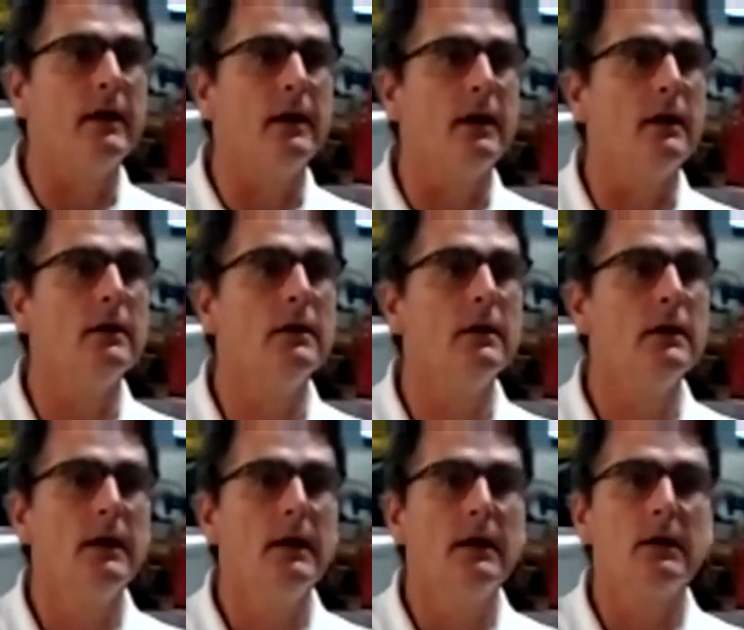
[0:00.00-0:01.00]
uh,
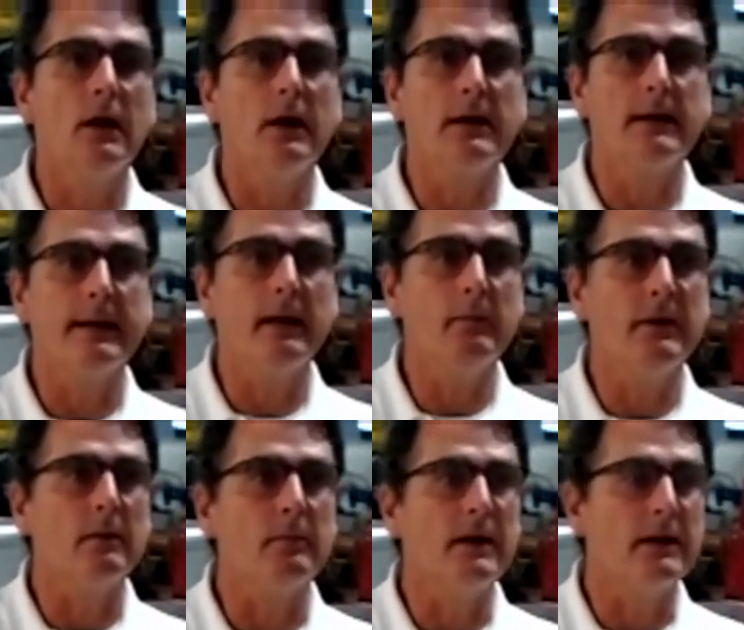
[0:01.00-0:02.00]
talk a little
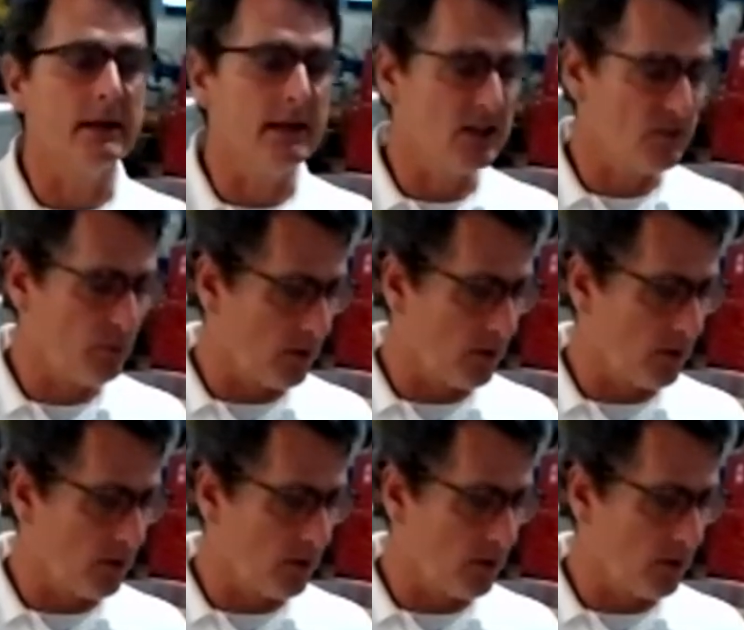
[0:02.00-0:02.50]
bit about his